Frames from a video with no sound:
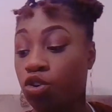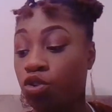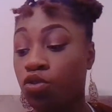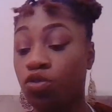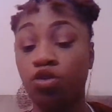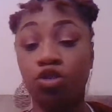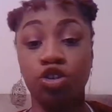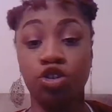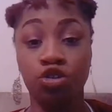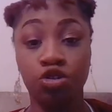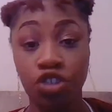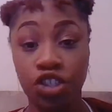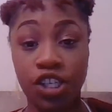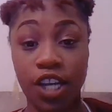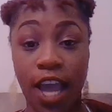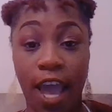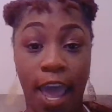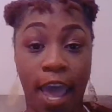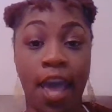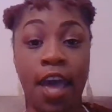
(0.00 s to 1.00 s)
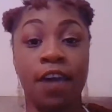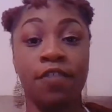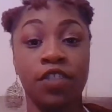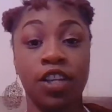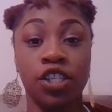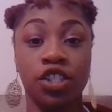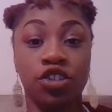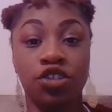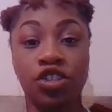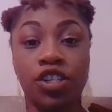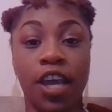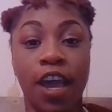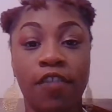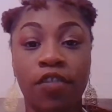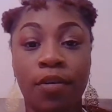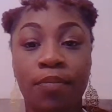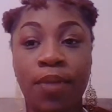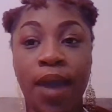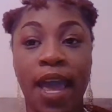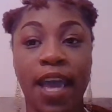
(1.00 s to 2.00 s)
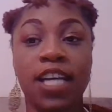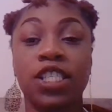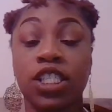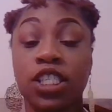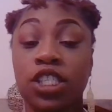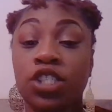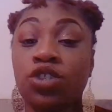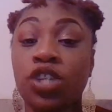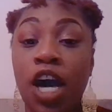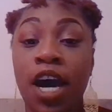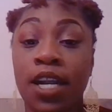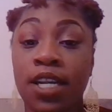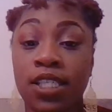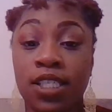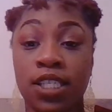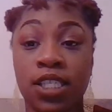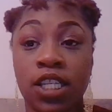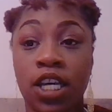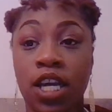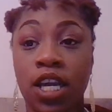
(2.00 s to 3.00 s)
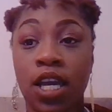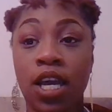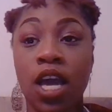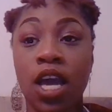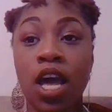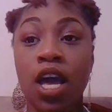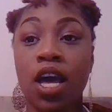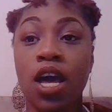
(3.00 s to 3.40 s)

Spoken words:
you should have this, you should have it packed, because it's honestly